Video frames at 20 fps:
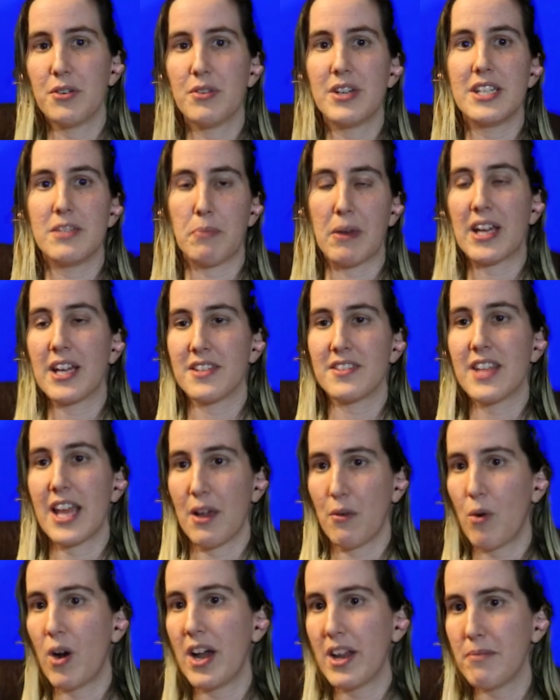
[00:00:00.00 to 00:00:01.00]
do it because
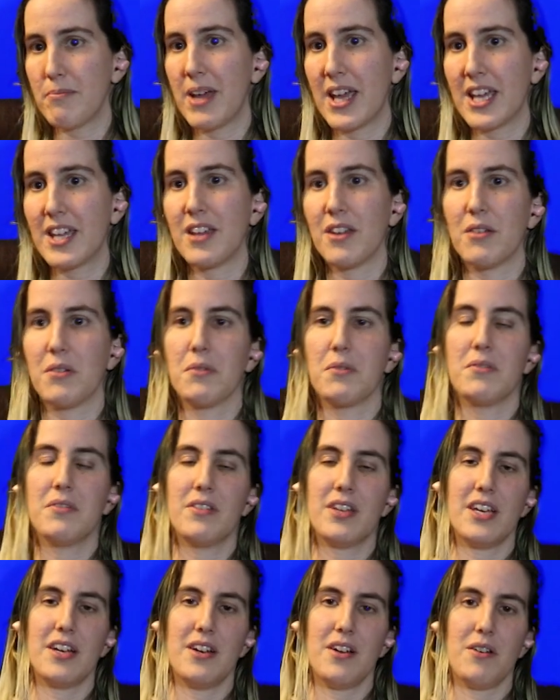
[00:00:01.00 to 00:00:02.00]
they want to make you,
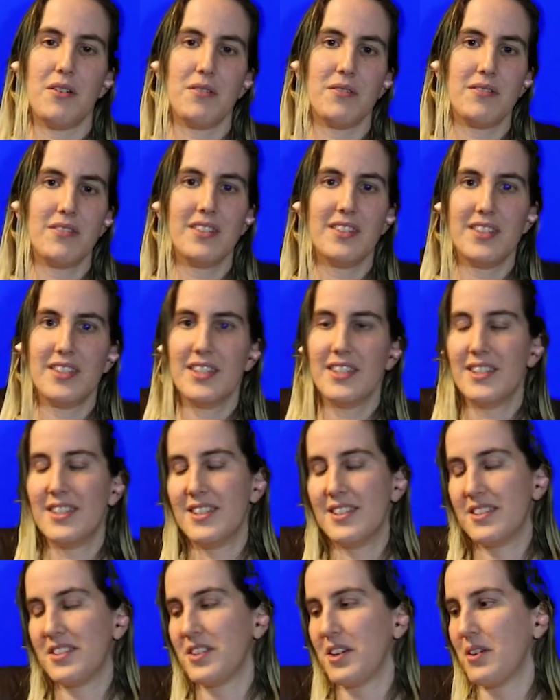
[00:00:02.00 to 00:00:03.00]

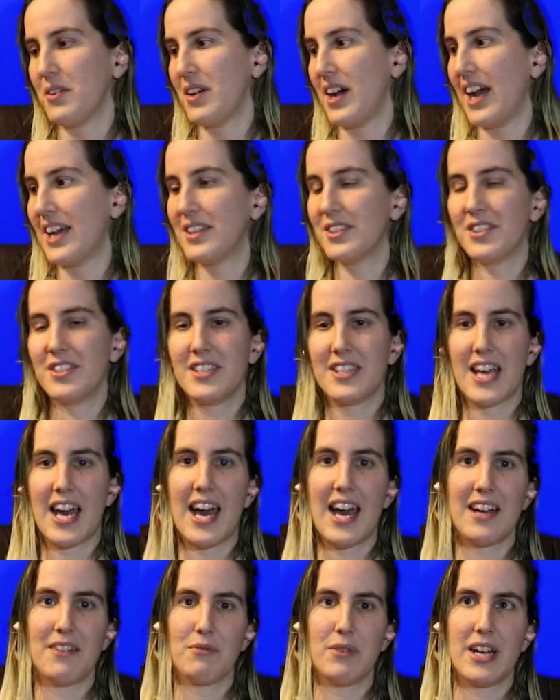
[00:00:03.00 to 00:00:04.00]
So I learned
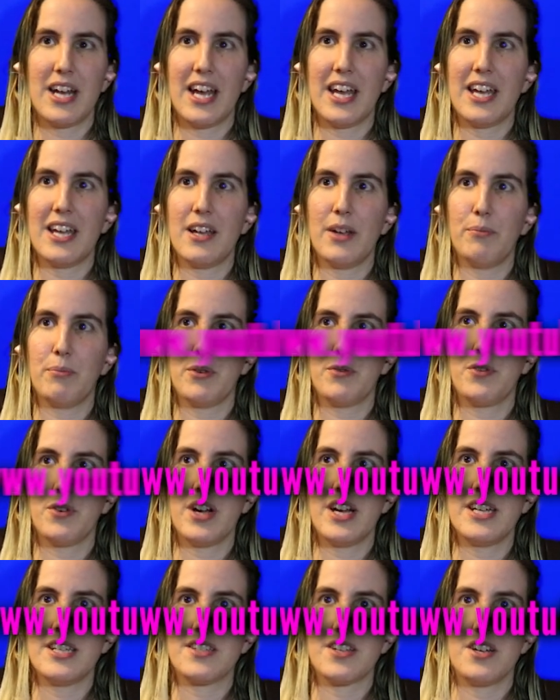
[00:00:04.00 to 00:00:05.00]
that
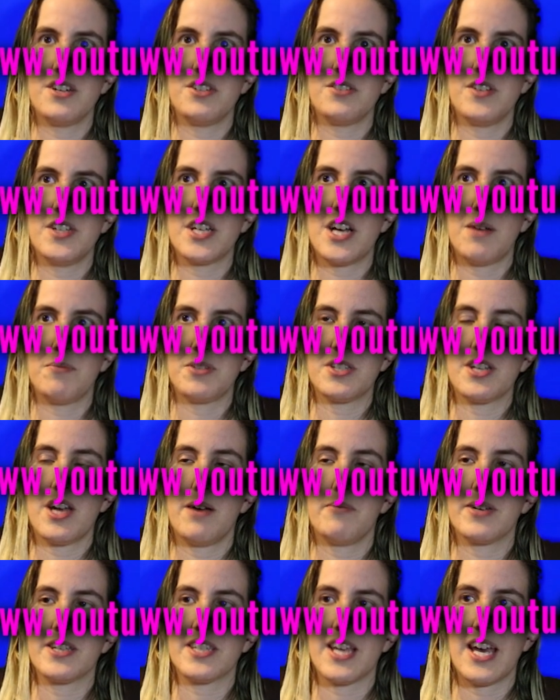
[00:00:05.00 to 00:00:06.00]
before I started doing Topless
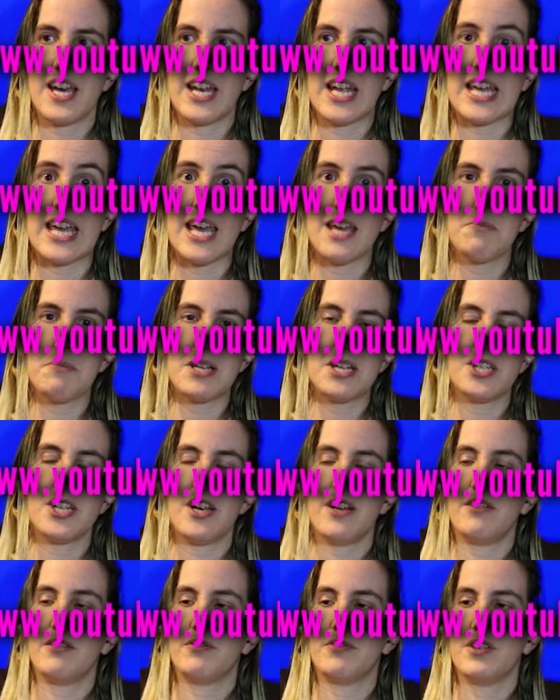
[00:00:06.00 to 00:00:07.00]
Topics, I had a gaming
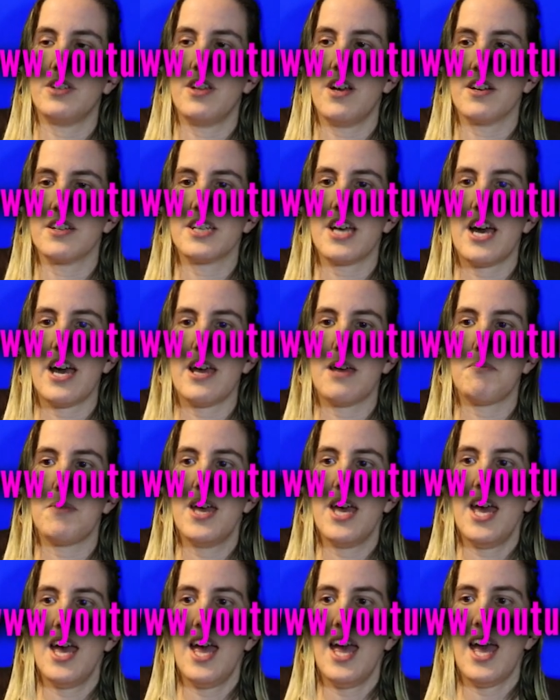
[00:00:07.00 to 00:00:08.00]
channel for a long time,
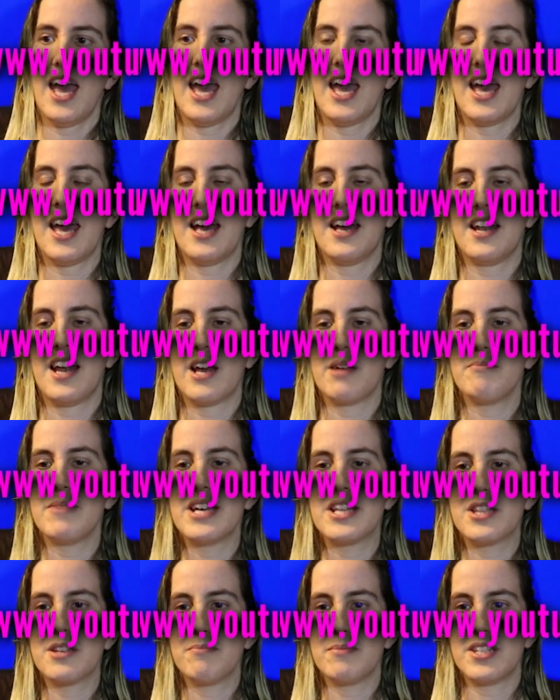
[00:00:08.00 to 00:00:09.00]
and I
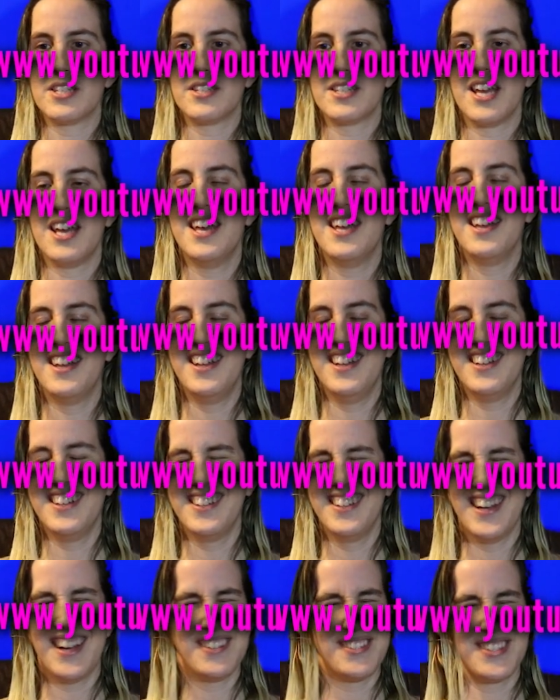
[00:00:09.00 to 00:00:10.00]
made the mistake.
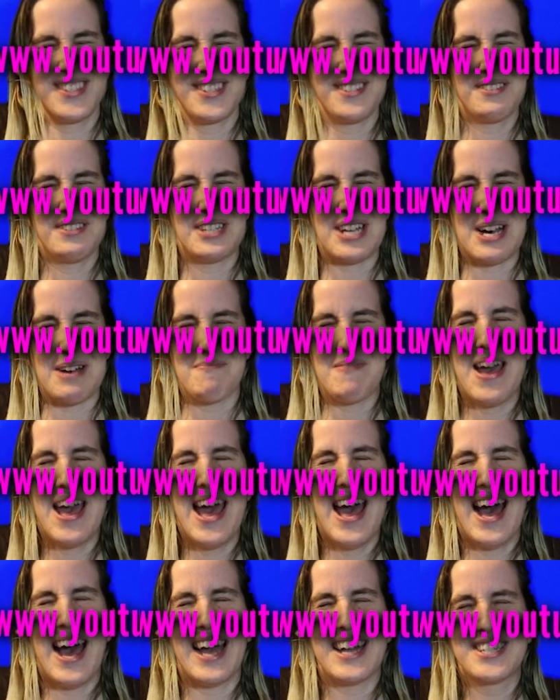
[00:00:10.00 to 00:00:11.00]
I was so dumb.
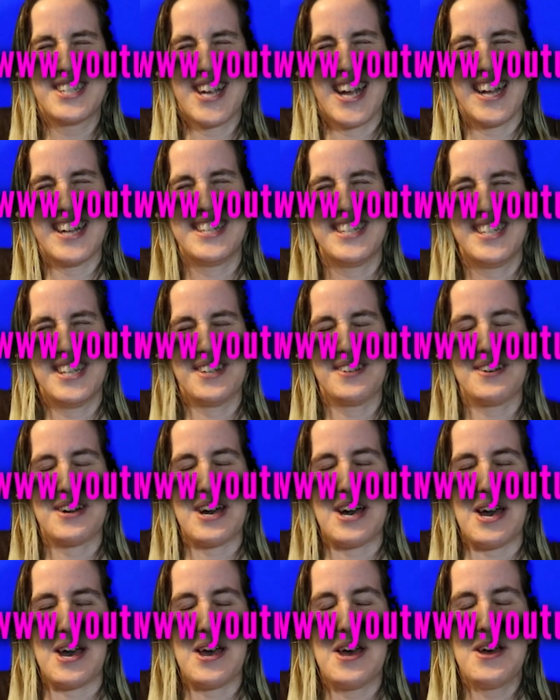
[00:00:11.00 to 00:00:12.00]
I tried
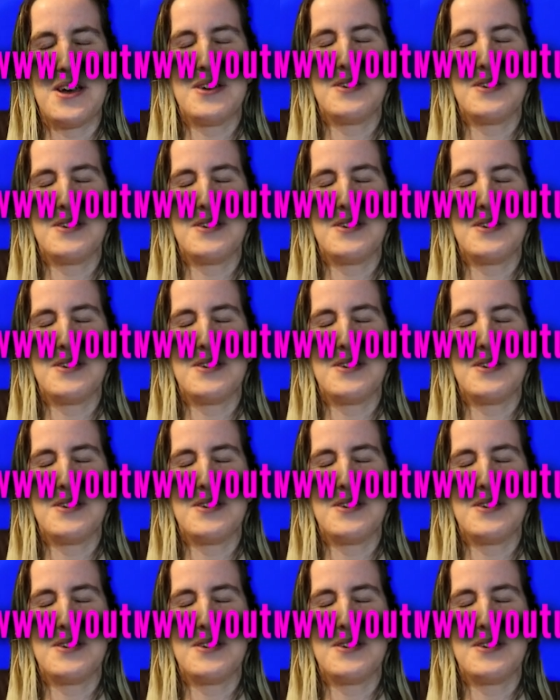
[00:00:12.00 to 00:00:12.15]
to,